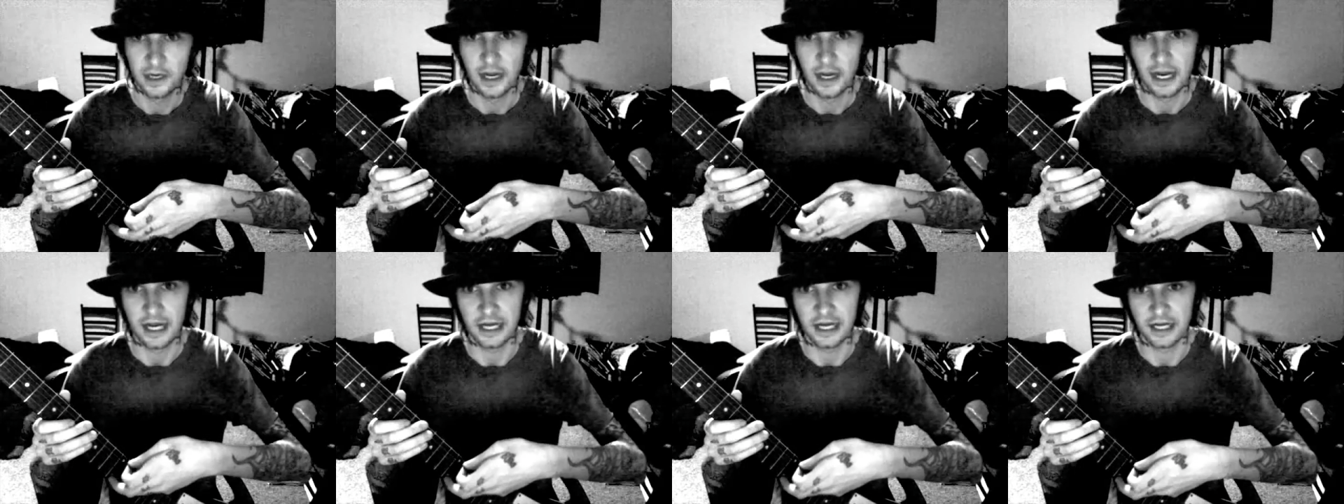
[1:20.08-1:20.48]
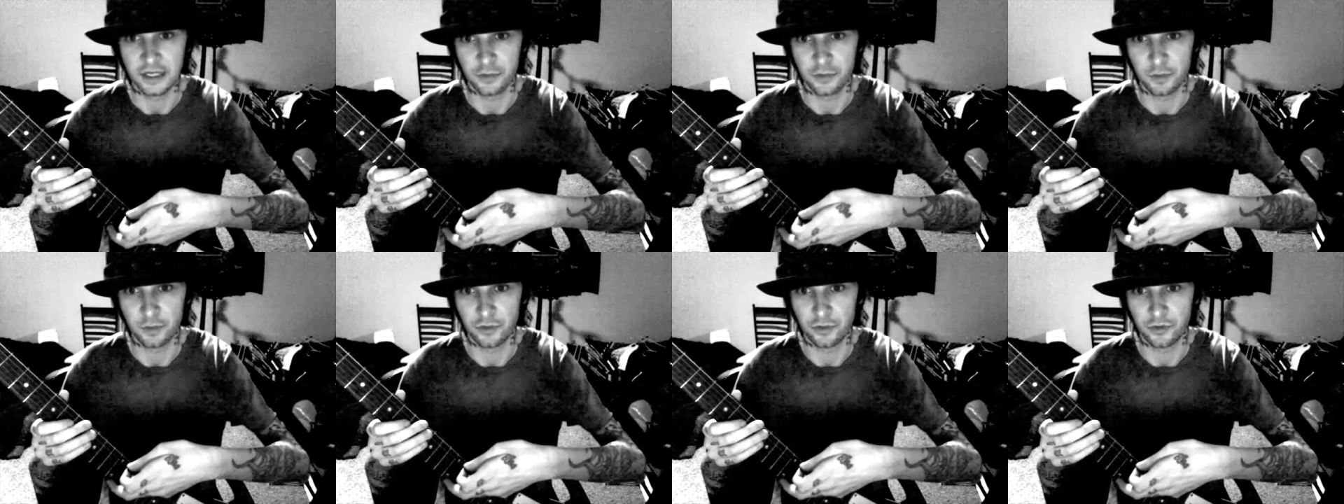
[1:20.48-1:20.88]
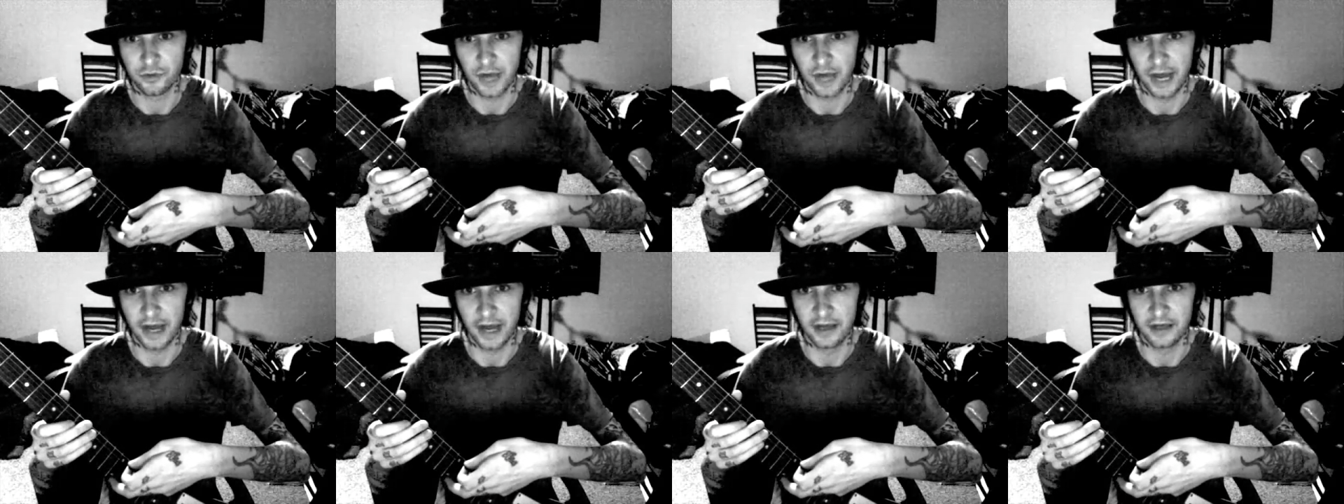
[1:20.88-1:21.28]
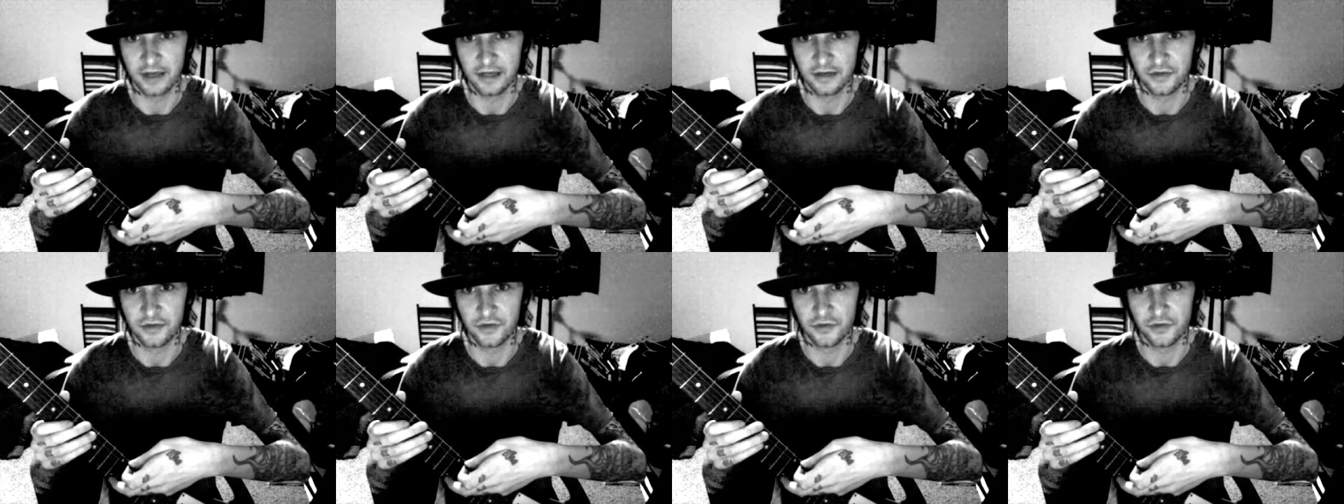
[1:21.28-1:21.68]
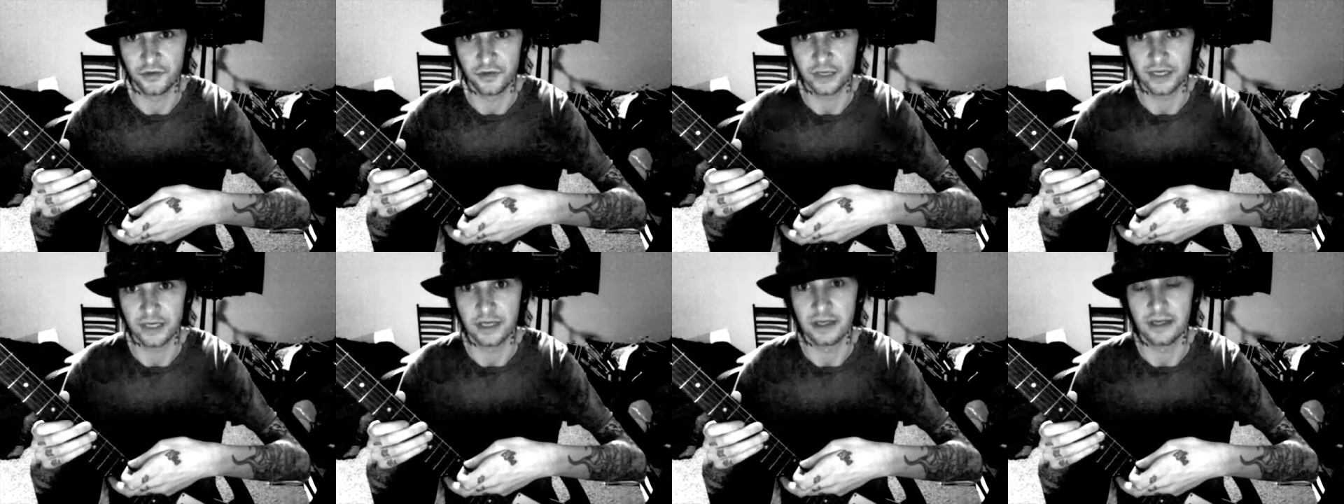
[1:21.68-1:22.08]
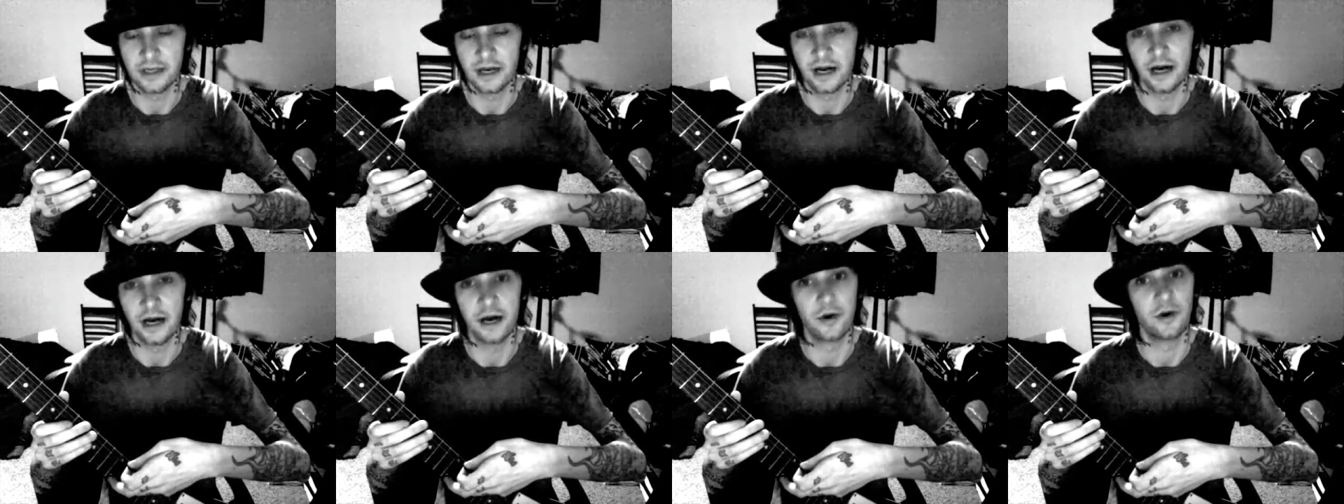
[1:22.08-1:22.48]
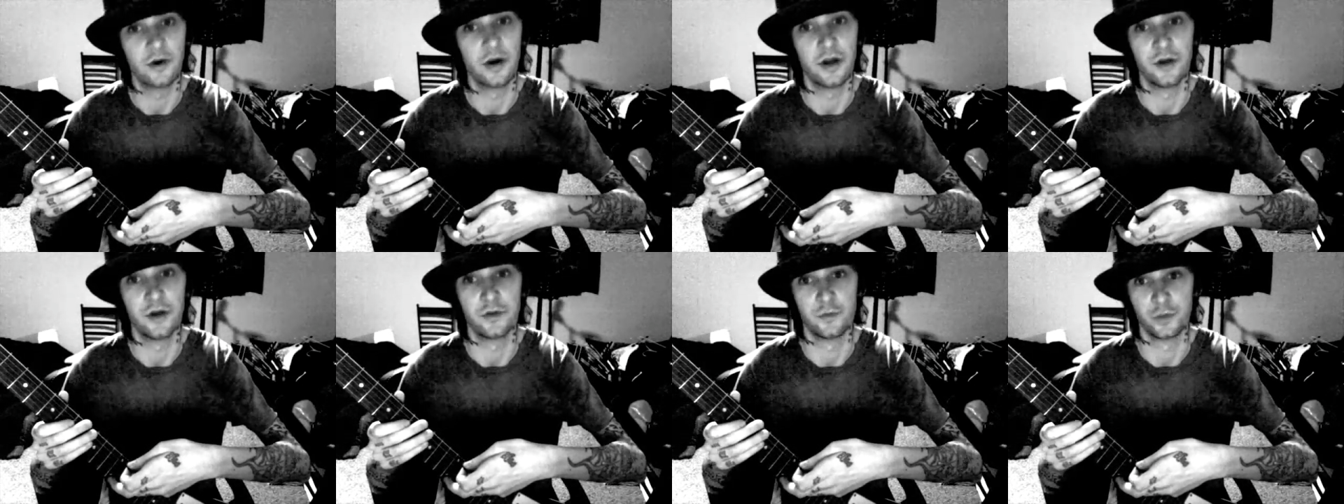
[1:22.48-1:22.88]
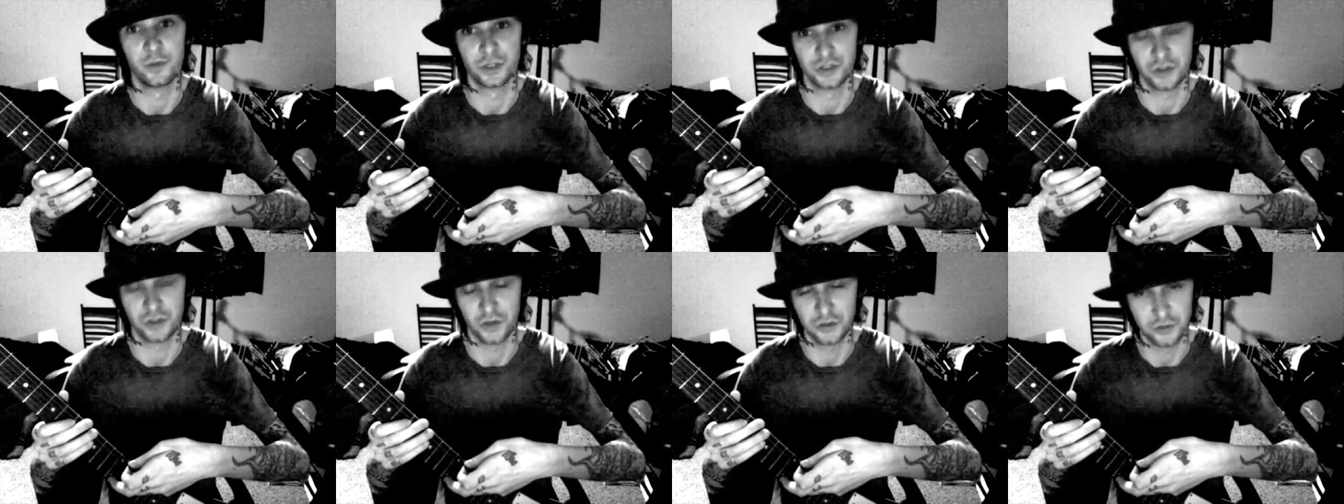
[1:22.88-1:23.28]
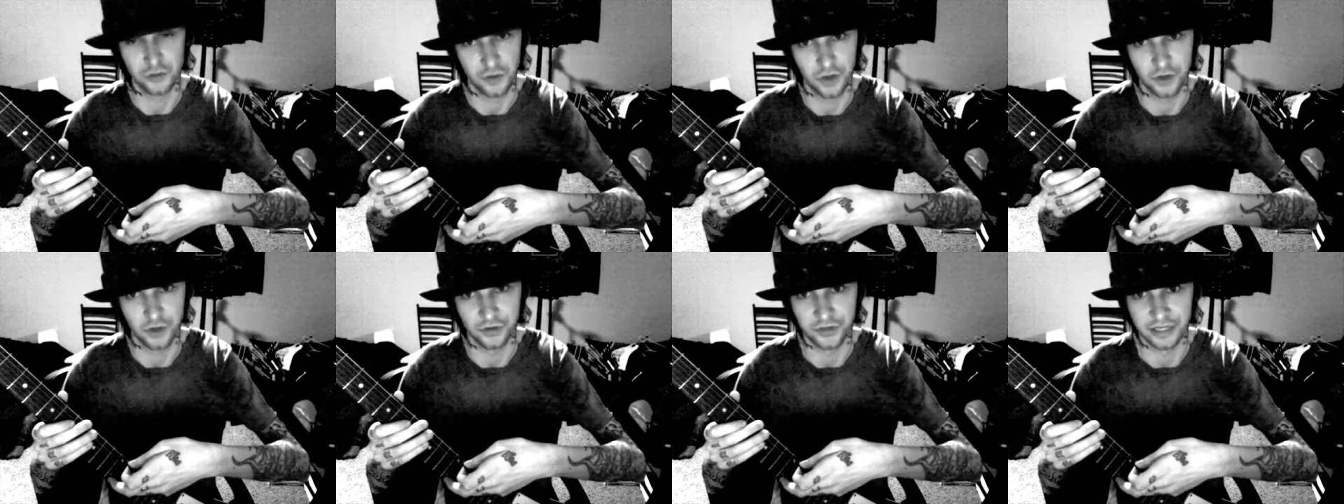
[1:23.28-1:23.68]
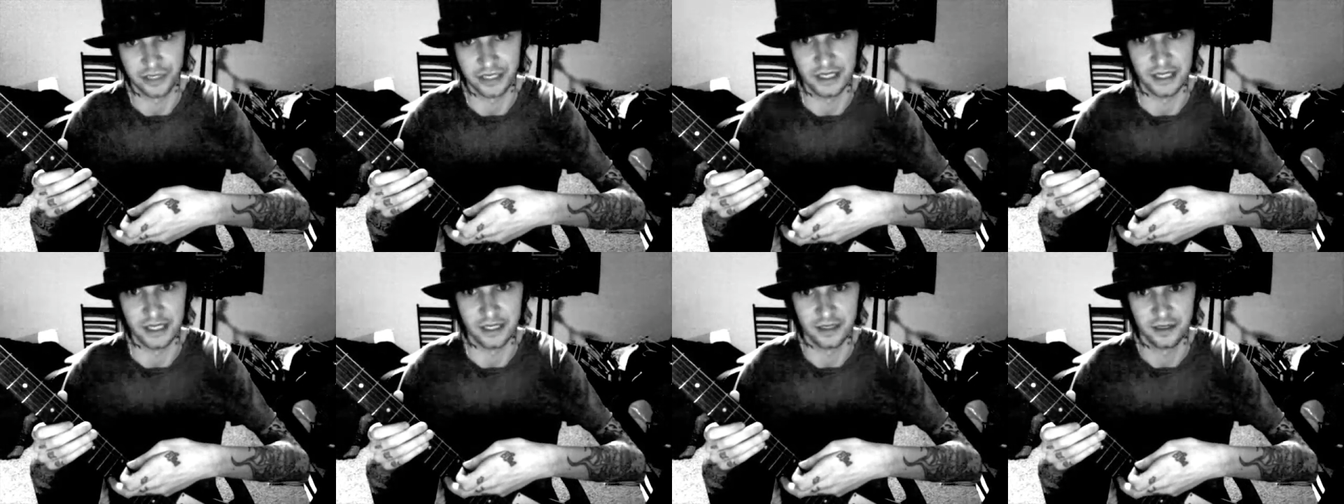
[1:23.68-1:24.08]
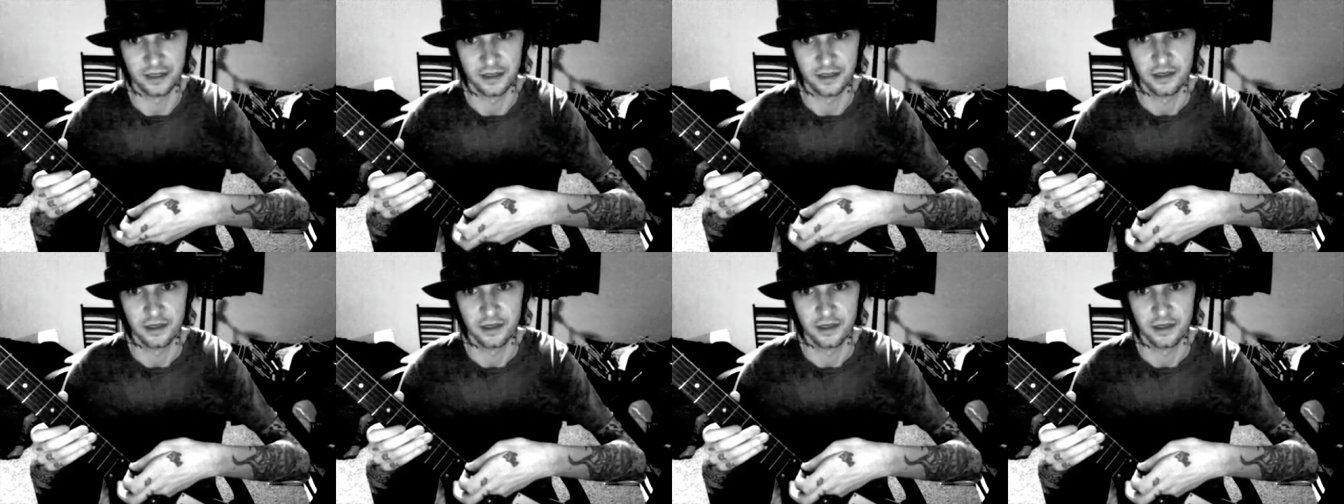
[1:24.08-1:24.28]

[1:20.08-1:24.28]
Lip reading: And the one below that is your, which is also called an E.